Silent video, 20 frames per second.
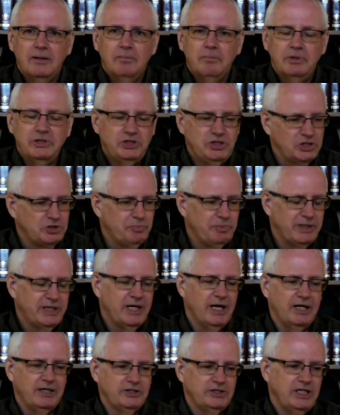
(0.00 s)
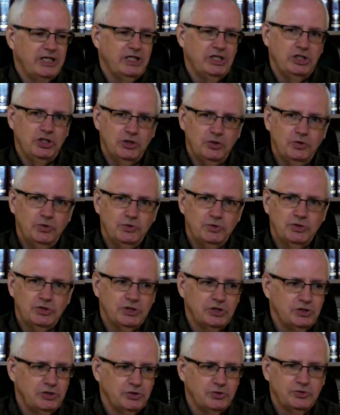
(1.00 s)
But just because he used
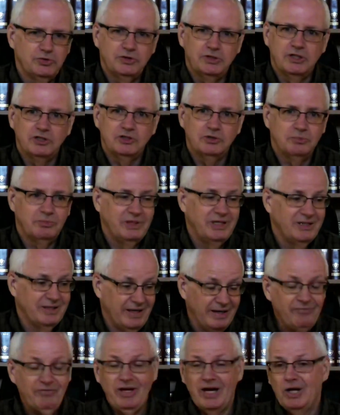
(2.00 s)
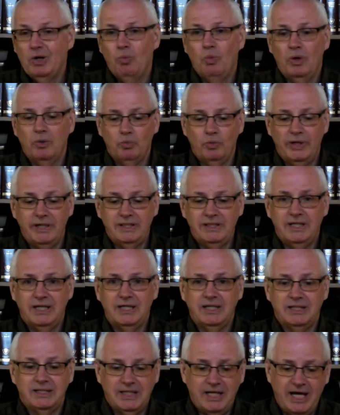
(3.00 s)
the Jews doesn't mean they've got a one way
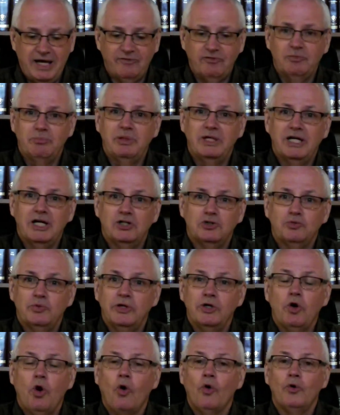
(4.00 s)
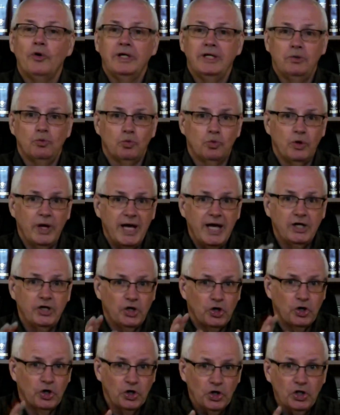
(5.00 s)
ticket to heaven because we already
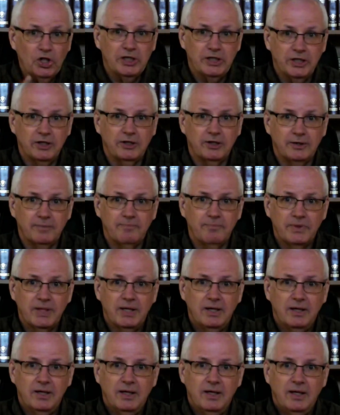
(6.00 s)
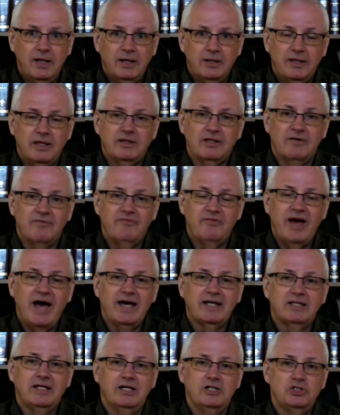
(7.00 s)
read earlier that the
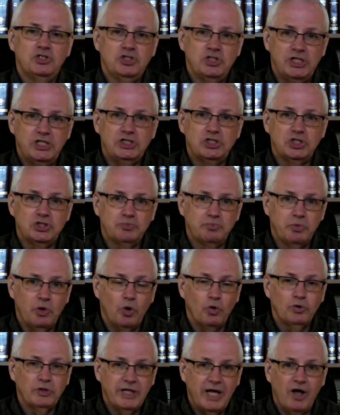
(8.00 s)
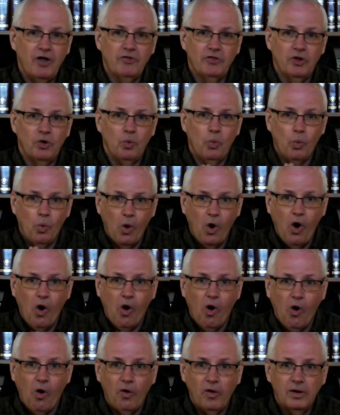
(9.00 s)
fact that Jesus broke down the
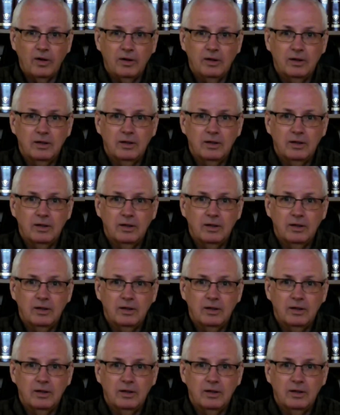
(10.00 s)
wall,